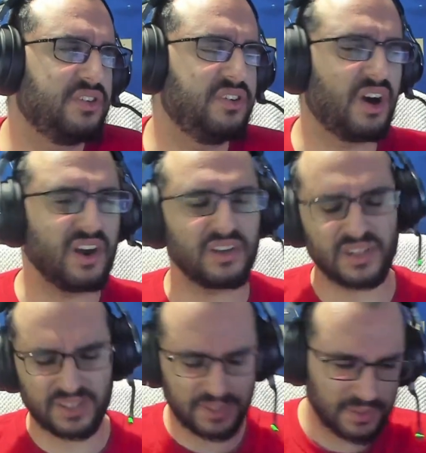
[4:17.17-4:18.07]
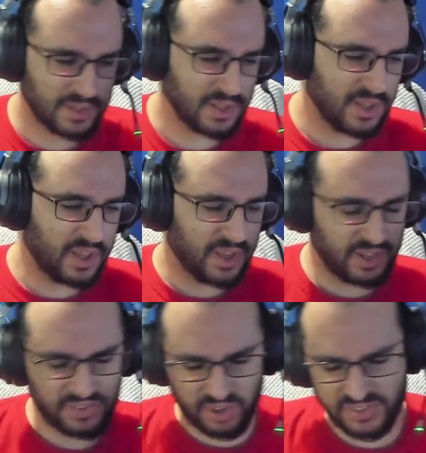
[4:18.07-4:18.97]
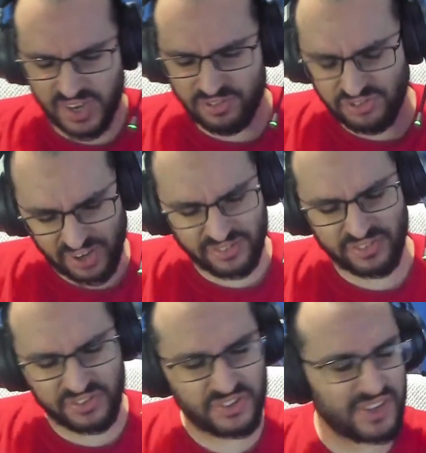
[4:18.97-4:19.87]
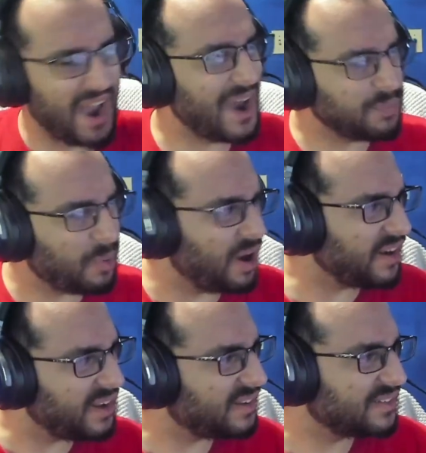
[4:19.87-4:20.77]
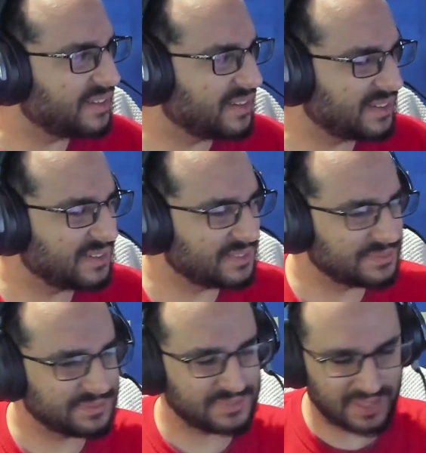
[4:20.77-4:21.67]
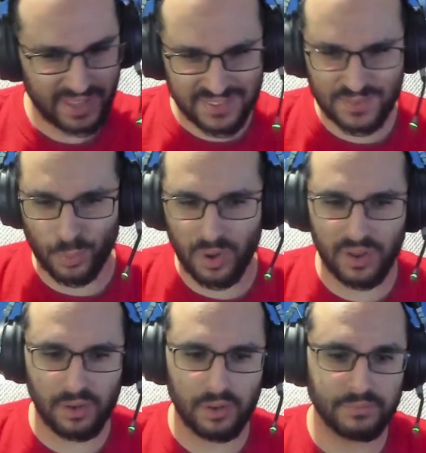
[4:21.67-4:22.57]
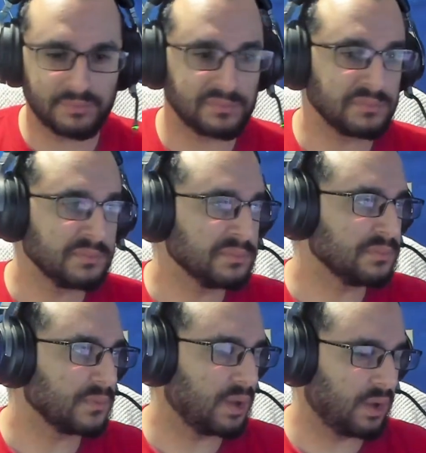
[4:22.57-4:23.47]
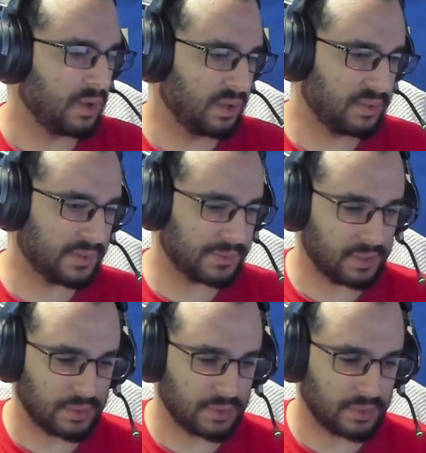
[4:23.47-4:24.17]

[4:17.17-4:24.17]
it turns out Chester's dad bought it, the last one. And